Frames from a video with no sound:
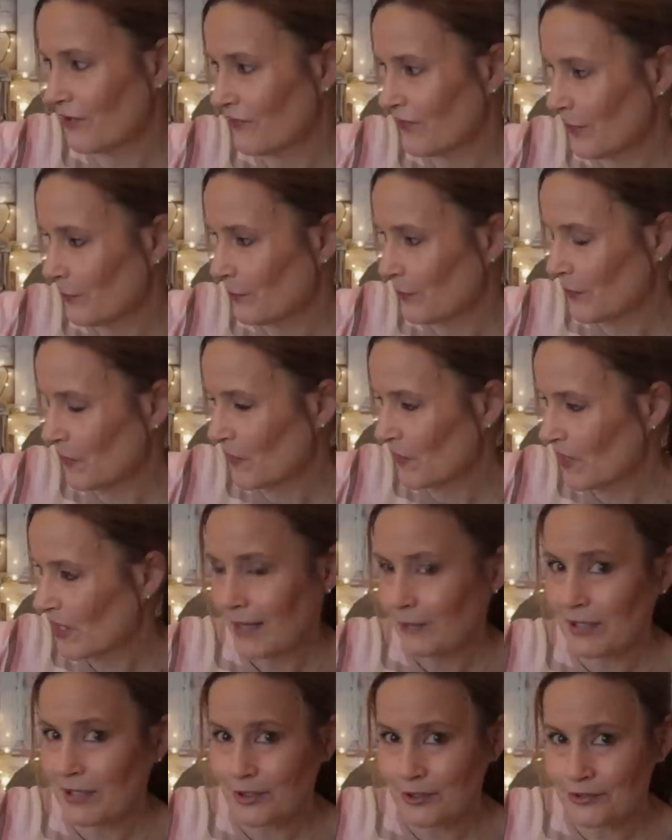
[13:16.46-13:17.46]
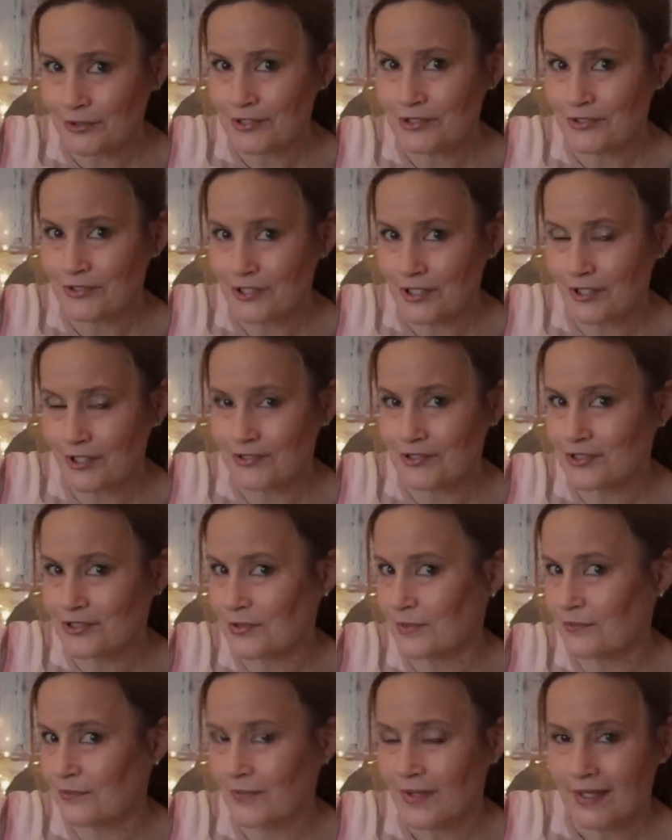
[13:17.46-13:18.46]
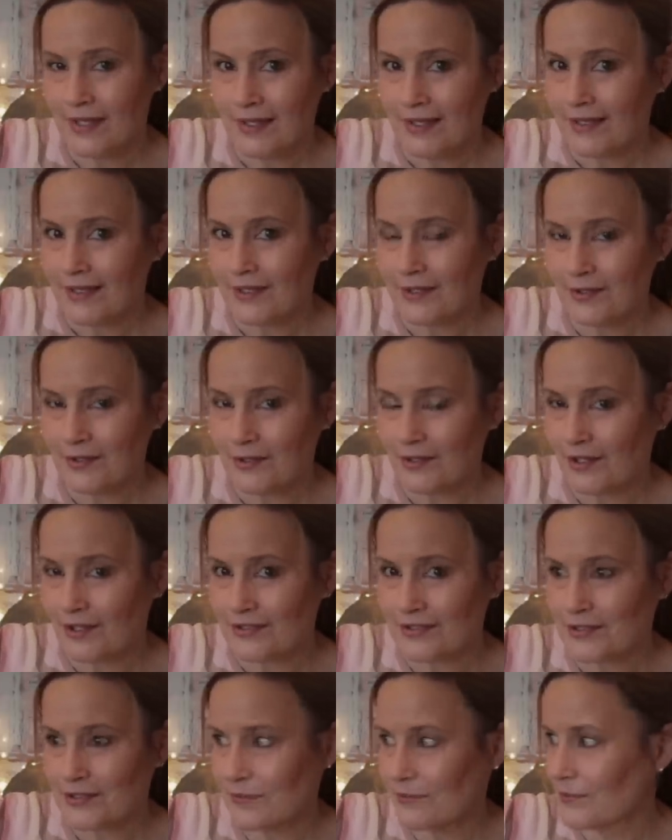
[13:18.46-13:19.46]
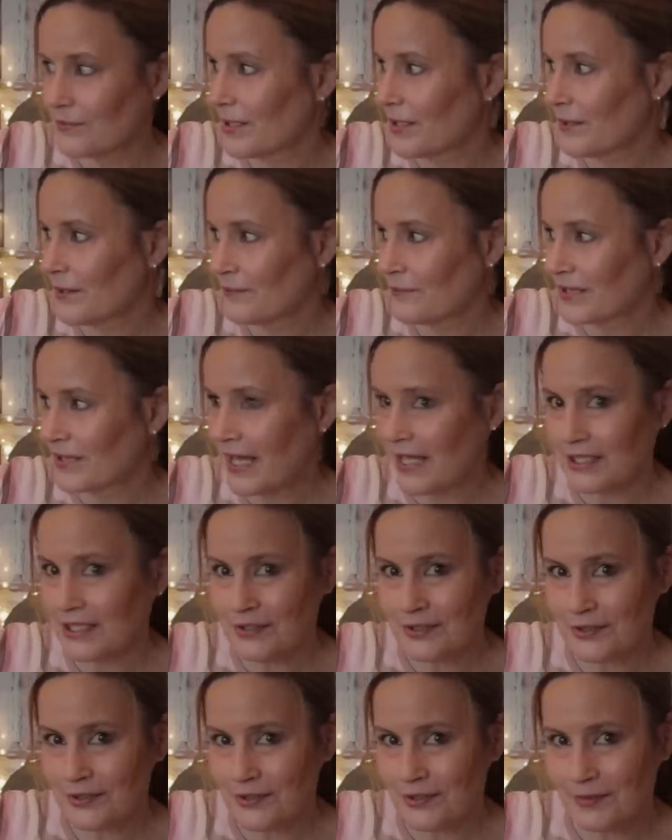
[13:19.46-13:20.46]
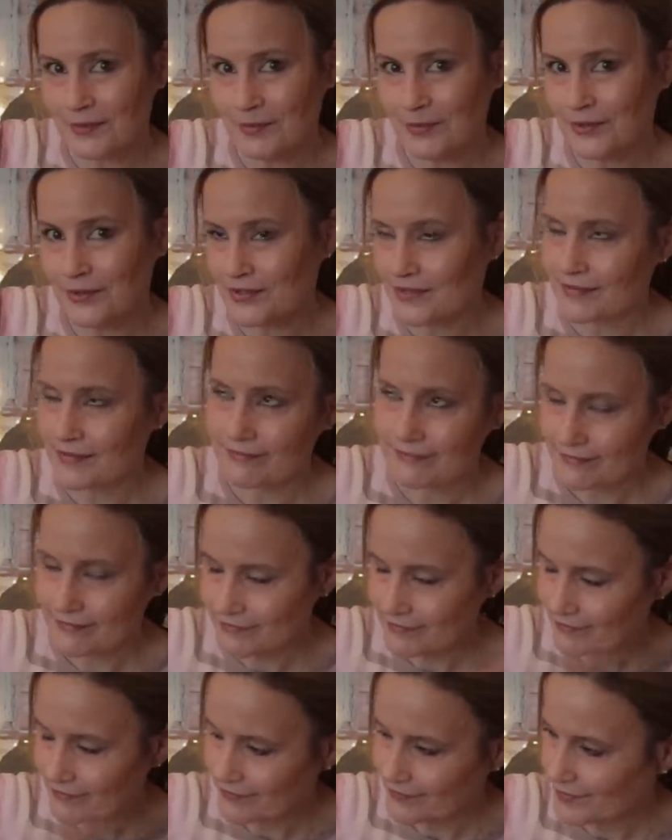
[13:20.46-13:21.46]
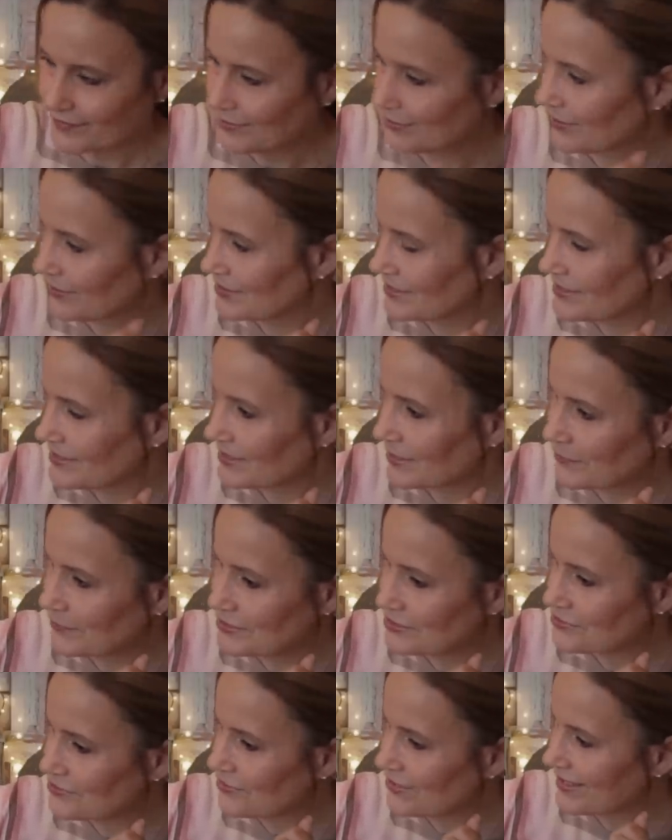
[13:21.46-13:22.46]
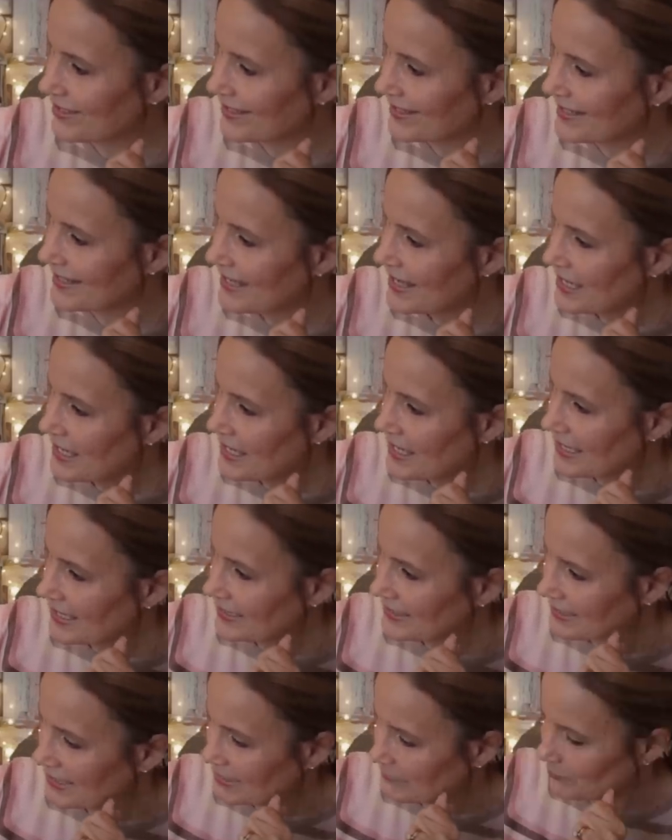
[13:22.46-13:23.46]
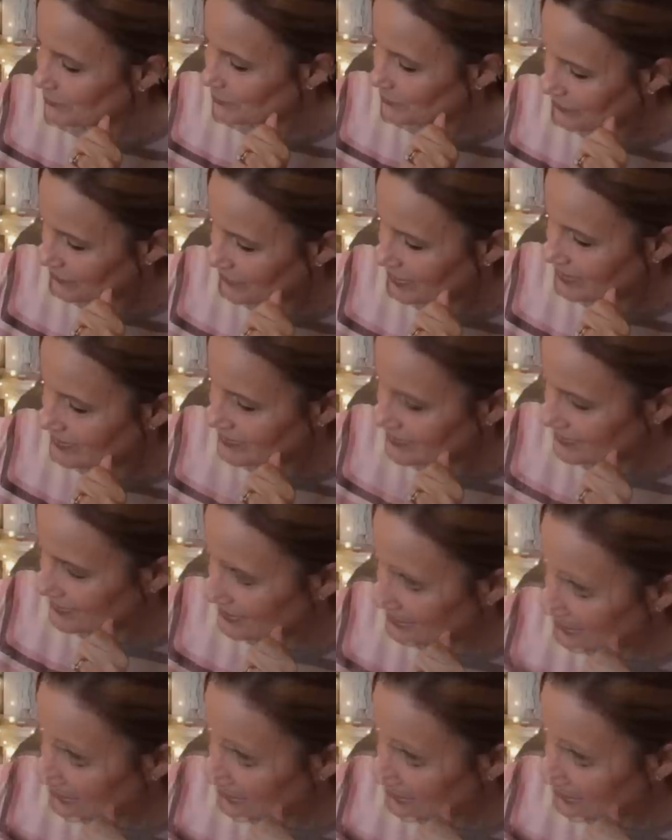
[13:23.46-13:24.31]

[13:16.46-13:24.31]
fabric. I mean, I could have done it on some, you know, on some calico, but no, I didn't. I went straight in and came up with this.